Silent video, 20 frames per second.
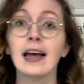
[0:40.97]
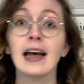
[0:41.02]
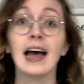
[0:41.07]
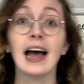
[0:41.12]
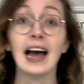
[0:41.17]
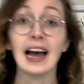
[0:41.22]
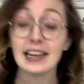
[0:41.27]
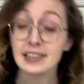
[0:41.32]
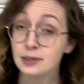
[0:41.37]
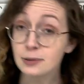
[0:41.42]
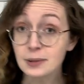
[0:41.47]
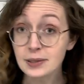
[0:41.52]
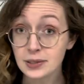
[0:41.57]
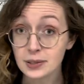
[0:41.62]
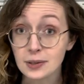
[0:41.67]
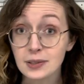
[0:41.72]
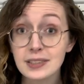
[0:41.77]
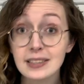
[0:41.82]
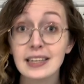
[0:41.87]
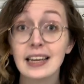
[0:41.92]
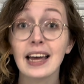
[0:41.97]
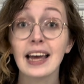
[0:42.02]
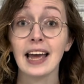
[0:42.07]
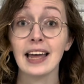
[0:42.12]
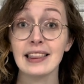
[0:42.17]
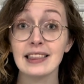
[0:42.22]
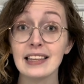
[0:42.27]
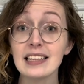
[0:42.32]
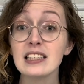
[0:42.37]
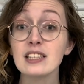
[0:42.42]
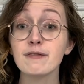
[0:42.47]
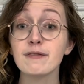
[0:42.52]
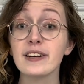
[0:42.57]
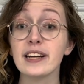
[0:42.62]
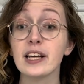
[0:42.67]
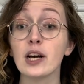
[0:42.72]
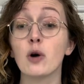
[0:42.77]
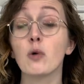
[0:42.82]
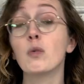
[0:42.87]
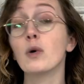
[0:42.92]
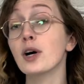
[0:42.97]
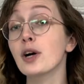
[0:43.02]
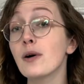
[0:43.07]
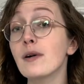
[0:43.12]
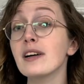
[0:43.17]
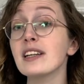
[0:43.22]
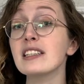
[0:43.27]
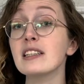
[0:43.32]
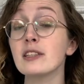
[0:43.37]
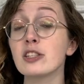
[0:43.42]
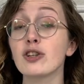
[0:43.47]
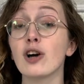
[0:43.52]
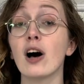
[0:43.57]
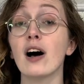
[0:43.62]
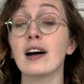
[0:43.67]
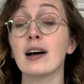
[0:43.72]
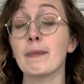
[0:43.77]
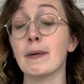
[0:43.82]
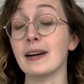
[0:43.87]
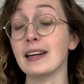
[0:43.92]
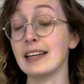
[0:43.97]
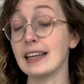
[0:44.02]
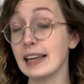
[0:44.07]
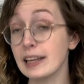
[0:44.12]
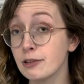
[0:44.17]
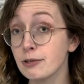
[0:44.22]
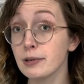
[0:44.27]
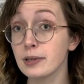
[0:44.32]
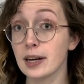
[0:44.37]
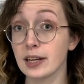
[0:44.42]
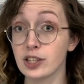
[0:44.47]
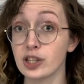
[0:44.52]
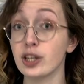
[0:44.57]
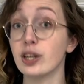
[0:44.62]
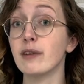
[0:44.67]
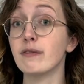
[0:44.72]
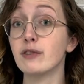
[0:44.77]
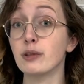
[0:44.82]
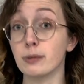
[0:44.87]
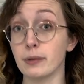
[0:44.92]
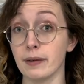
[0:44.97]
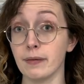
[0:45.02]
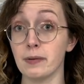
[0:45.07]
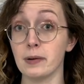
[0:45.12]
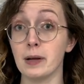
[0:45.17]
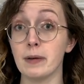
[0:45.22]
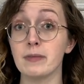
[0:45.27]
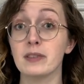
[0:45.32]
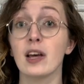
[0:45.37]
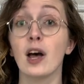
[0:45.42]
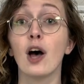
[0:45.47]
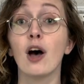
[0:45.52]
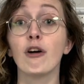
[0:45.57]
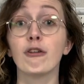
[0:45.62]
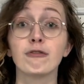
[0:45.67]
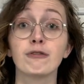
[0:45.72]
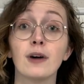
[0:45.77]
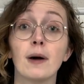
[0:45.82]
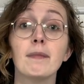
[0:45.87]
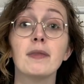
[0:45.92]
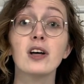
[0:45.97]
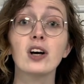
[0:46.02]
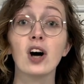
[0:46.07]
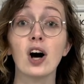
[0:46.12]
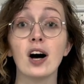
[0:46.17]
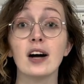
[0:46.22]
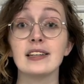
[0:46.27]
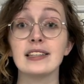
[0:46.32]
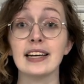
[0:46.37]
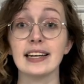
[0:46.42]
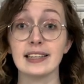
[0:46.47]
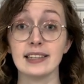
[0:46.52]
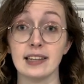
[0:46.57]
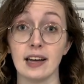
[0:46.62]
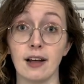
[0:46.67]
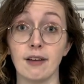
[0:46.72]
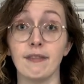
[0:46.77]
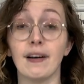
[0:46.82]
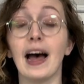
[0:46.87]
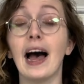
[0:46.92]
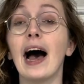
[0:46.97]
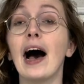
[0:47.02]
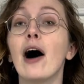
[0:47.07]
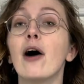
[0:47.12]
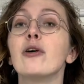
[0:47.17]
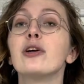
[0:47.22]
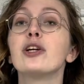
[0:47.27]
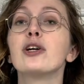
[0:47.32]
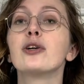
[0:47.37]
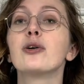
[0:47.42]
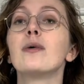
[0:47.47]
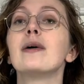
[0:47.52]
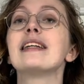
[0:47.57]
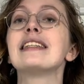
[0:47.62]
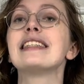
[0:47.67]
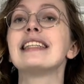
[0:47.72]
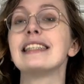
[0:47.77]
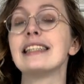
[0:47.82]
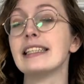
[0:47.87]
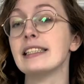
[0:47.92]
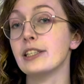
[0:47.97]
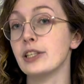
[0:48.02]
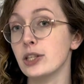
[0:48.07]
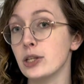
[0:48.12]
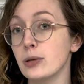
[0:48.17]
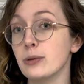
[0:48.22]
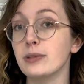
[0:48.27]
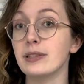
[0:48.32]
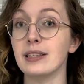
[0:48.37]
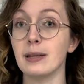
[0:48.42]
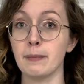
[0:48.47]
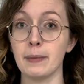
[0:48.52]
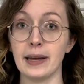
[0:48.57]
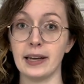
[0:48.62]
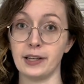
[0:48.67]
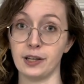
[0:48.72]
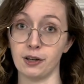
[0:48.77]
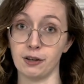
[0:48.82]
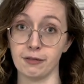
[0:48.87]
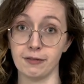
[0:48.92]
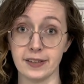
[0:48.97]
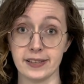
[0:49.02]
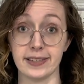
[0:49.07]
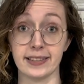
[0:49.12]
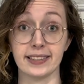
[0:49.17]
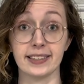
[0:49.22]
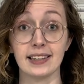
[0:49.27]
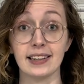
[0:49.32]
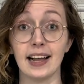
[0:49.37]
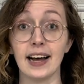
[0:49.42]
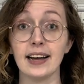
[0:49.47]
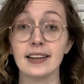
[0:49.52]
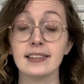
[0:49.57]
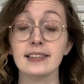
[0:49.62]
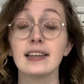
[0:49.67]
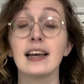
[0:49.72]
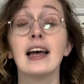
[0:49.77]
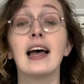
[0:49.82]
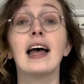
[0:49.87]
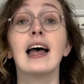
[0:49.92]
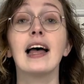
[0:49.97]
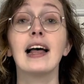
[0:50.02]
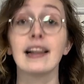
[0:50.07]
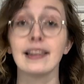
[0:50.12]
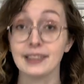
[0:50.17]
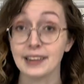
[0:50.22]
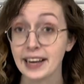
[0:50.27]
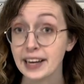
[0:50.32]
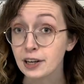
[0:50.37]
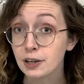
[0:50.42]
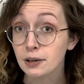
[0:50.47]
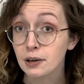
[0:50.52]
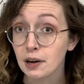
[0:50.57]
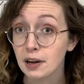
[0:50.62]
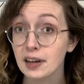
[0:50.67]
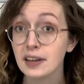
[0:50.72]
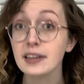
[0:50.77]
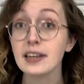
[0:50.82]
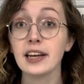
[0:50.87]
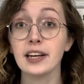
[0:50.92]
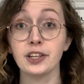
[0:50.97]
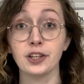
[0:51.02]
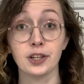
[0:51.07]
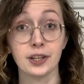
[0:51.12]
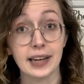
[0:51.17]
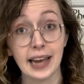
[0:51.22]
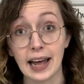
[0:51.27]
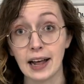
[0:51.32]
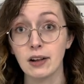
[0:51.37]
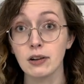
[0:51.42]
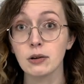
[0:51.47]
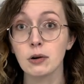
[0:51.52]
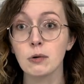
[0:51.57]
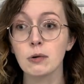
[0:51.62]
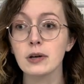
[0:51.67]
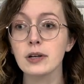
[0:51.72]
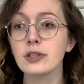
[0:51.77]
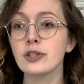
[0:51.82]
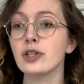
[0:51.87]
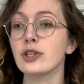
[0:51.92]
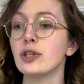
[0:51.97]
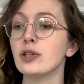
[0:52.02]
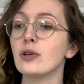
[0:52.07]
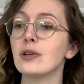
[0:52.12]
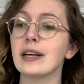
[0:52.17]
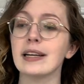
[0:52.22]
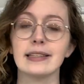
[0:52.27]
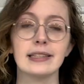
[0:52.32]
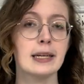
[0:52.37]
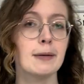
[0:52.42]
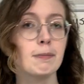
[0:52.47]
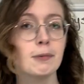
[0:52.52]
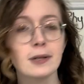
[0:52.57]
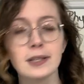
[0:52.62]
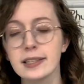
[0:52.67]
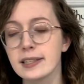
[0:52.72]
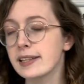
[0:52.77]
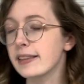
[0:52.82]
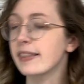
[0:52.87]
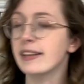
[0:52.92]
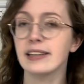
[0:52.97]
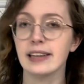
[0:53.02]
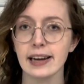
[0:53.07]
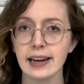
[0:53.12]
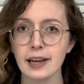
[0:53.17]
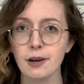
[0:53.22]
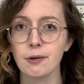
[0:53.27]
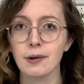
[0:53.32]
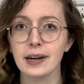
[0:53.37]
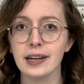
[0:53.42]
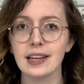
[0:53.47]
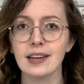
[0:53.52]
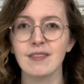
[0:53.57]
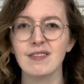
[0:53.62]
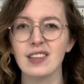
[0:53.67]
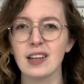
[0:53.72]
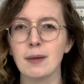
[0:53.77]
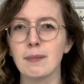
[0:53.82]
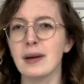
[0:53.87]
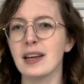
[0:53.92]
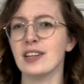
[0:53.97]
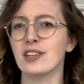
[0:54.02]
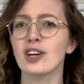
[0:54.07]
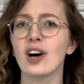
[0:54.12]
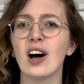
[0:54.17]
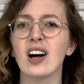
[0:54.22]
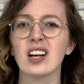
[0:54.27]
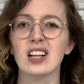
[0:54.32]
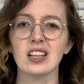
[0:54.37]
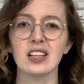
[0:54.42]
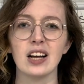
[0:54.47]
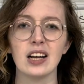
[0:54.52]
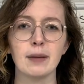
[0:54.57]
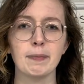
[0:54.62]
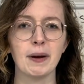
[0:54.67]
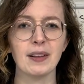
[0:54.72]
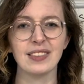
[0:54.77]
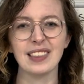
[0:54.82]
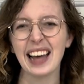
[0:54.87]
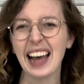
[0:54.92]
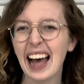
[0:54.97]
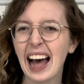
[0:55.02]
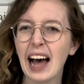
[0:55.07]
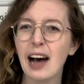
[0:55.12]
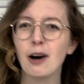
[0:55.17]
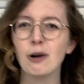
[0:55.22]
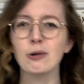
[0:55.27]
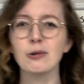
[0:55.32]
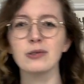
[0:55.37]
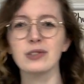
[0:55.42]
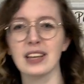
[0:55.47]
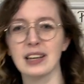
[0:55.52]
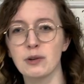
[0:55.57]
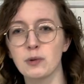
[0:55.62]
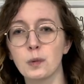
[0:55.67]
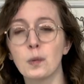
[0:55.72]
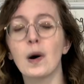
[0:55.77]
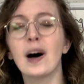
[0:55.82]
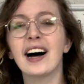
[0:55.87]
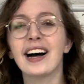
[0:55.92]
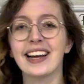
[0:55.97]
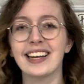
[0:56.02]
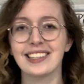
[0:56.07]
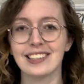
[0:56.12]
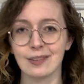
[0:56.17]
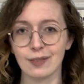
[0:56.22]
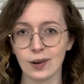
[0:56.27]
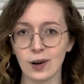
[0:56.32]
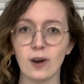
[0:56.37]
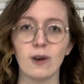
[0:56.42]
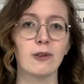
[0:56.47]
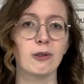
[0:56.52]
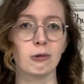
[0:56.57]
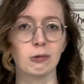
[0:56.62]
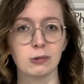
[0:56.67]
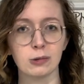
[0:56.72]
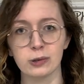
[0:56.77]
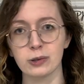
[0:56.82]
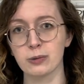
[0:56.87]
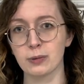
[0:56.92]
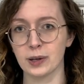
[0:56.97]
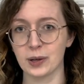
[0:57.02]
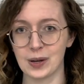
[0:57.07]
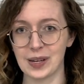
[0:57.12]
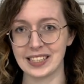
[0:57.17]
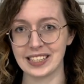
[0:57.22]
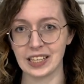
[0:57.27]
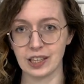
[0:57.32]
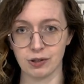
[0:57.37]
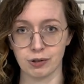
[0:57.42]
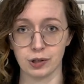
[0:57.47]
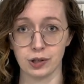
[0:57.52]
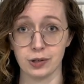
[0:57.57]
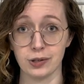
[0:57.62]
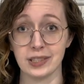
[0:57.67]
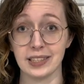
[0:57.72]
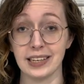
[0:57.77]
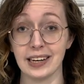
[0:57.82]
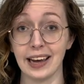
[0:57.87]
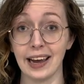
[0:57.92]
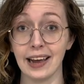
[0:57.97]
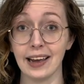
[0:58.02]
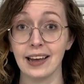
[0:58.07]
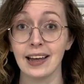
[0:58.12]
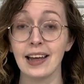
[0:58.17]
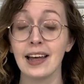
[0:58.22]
As a result, in this video, we're going to talk about an introduction of derivatives from the context of how you're going to need to use them in your physics class. Later on in your cal course, you'll get deeper into the nitty-gritty of them and talk a lot about the hows and whys of all the rules we're going to introduce today.